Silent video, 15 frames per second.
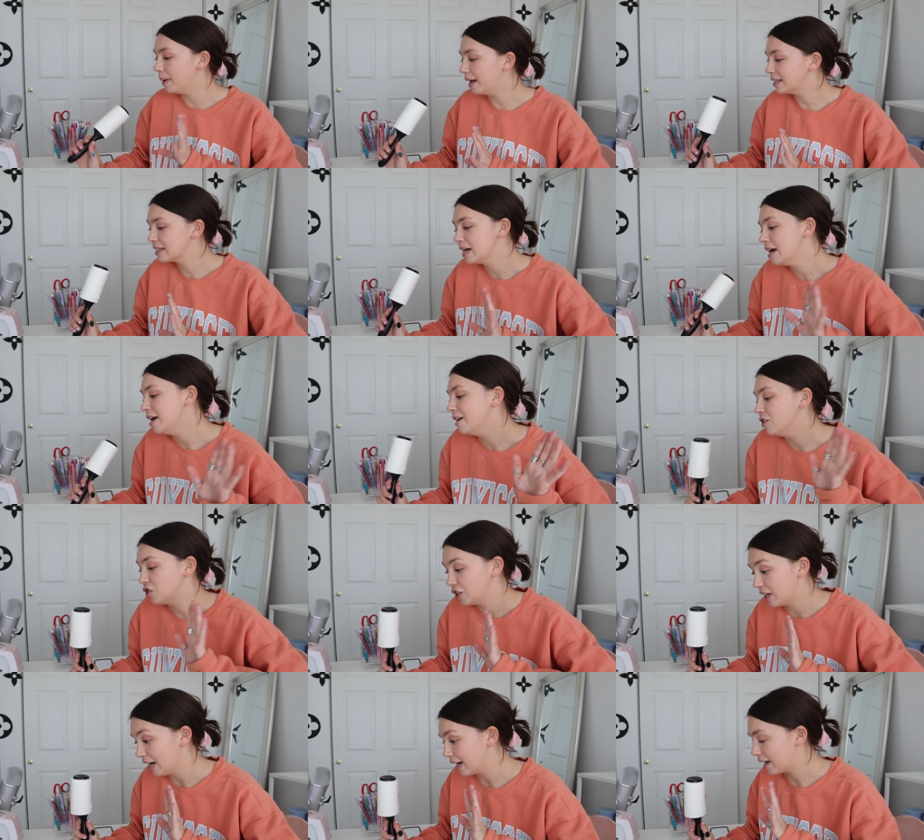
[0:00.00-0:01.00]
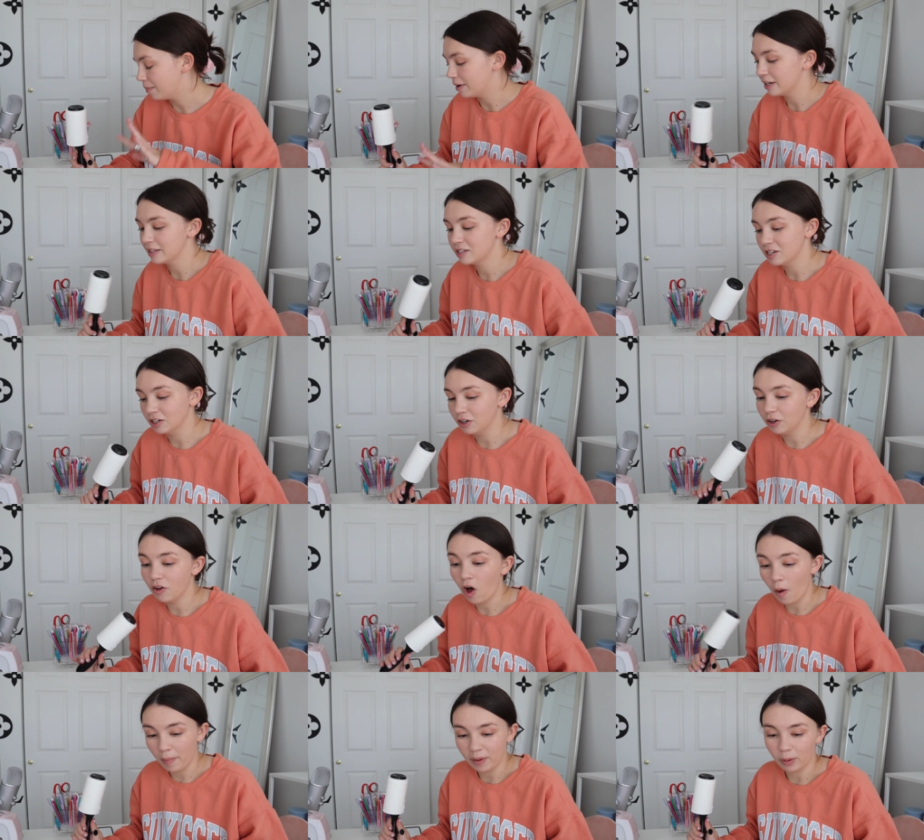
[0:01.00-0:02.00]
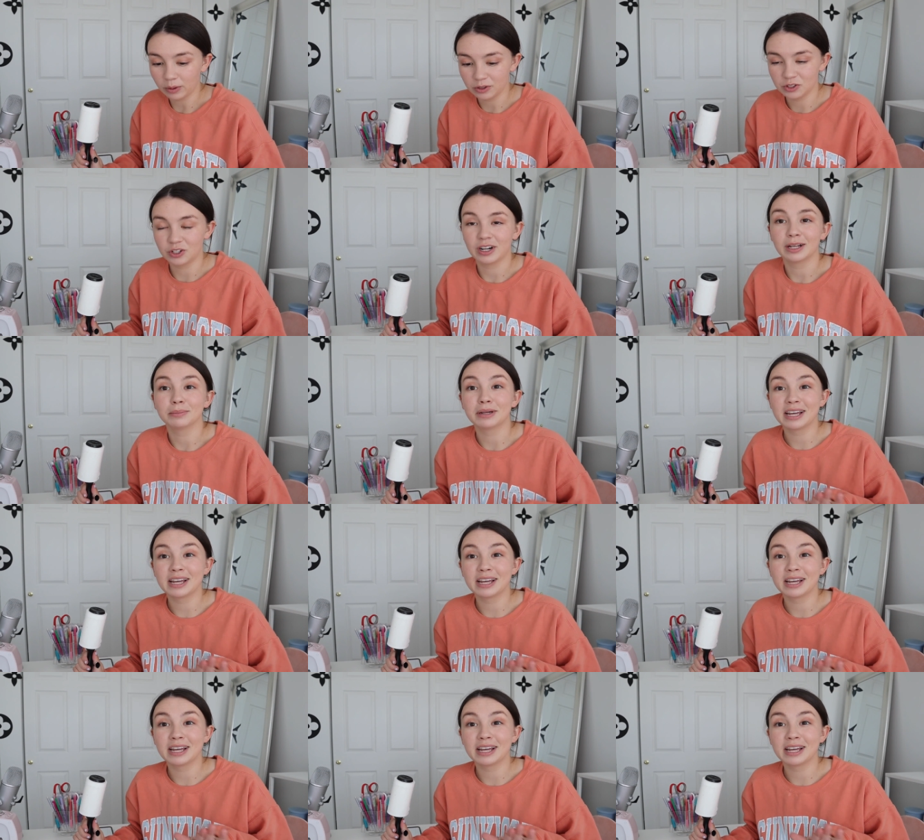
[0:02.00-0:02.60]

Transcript: but she can't come in until all my orders are done